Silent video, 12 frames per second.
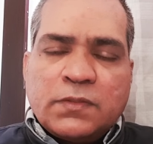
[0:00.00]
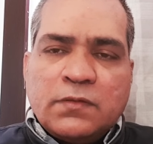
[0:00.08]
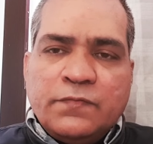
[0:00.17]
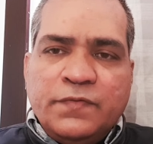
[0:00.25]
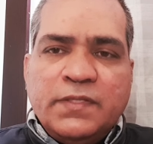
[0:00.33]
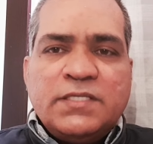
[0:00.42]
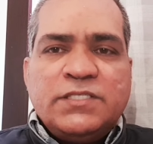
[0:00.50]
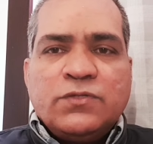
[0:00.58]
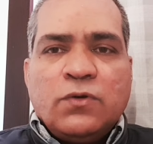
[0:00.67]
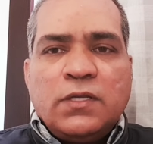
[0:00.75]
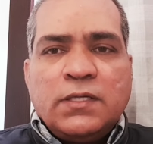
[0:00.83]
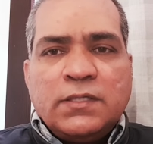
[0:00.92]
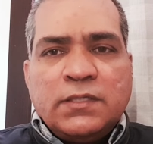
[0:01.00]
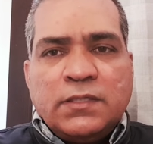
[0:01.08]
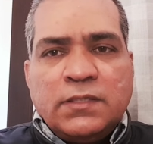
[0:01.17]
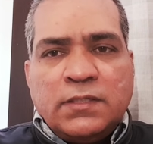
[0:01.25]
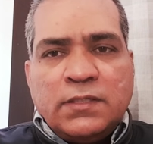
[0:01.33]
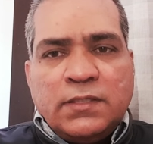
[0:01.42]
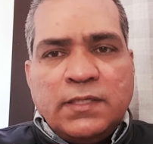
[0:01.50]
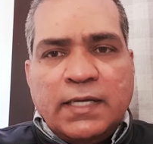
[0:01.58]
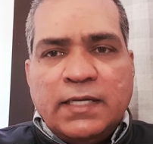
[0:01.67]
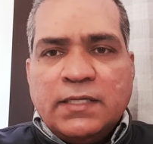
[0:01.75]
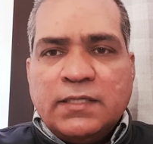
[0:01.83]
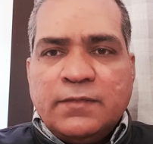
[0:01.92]
finish it all
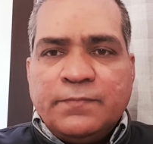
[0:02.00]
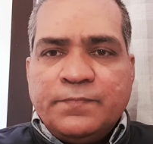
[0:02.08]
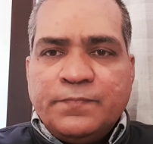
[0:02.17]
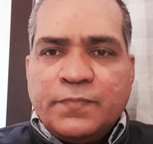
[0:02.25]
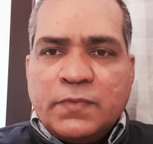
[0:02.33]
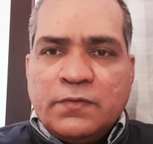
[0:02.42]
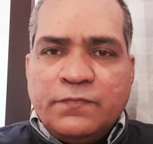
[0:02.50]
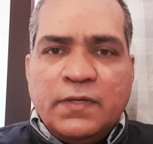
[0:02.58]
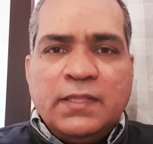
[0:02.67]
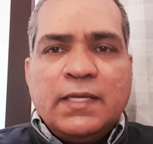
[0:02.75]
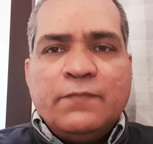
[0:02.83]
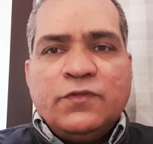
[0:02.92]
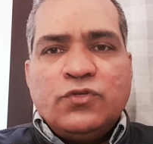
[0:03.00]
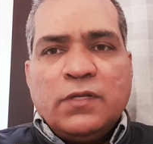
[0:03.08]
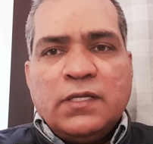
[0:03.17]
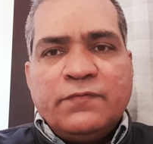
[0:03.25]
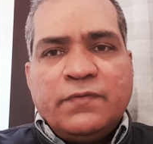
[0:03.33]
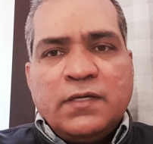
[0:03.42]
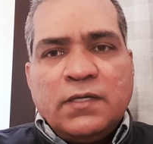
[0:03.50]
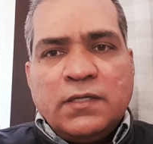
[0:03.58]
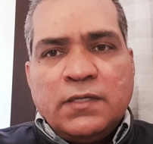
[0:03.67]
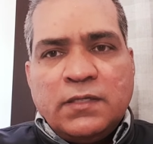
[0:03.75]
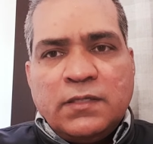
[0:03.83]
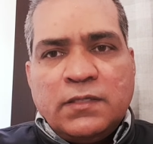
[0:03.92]
and uh, fill them with your love
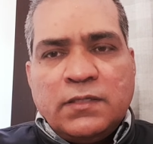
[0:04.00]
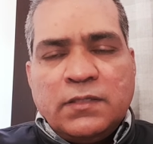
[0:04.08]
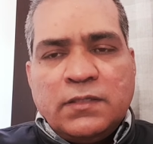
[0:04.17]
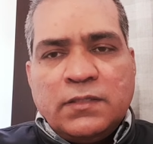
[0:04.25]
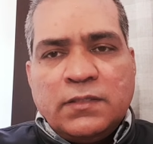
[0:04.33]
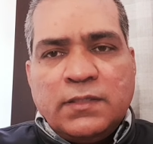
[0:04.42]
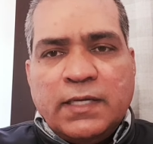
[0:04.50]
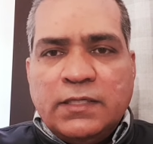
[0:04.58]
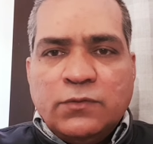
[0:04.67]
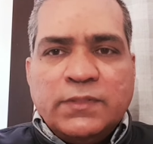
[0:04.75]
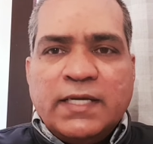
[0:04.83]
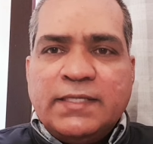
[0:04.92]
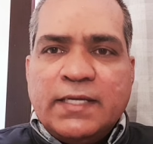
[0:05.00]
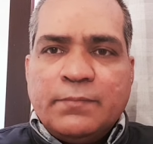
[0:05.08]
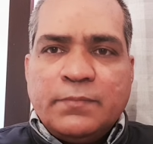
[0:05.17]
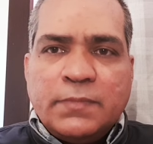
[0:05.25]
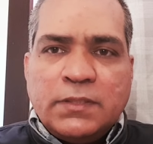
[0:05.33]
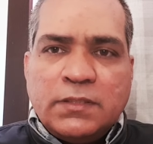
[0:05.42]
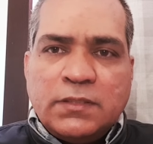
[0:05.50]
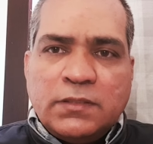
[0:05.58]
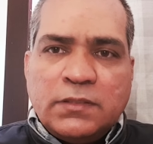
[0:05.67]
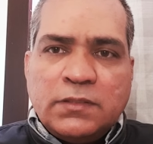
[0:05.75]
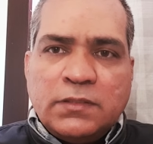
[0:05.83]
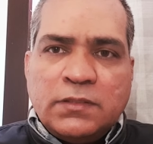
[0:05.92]
and unite them
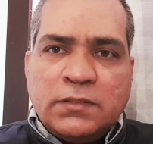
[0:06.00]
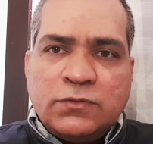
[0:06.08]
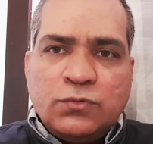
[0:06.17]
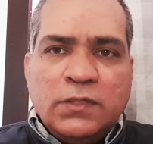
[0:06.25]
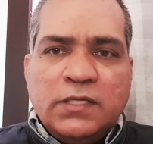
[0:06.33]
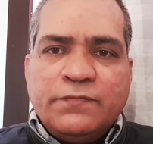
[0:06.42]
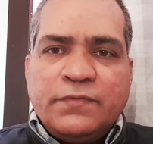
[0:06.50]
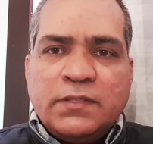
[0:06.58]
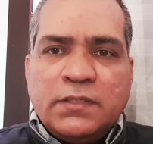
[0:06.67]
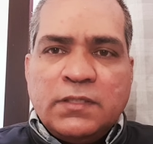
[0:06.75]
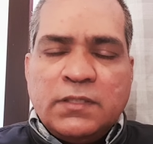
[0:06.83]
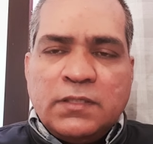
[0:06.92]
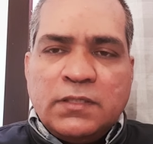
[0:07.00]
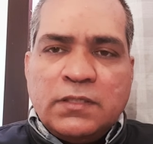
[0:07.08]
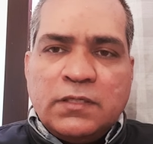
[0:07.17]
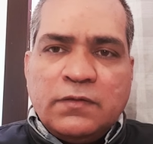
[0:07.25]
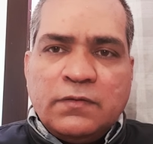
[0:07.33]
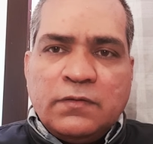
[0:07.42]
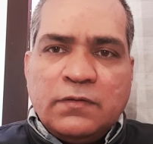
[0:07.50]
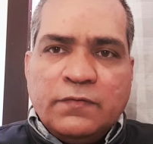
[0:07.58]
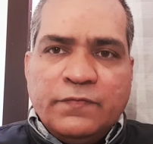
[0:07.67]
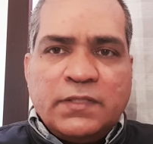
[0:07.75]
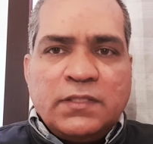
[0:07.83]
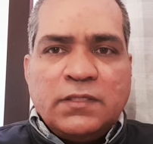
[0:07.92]
to live
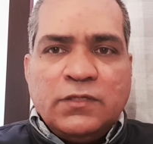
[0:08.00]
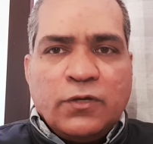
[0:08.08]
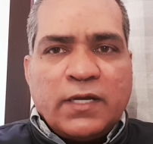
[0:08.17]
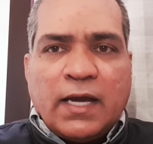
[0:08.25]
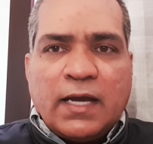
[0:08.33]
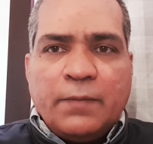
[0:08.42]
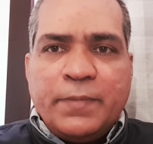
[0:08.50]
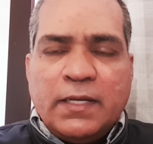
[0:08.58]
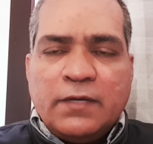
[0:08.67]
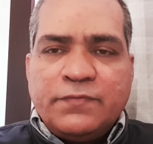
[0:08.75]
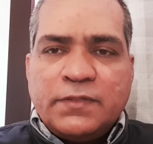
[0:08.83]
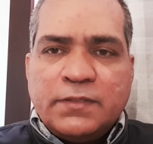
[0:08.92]
with your agape love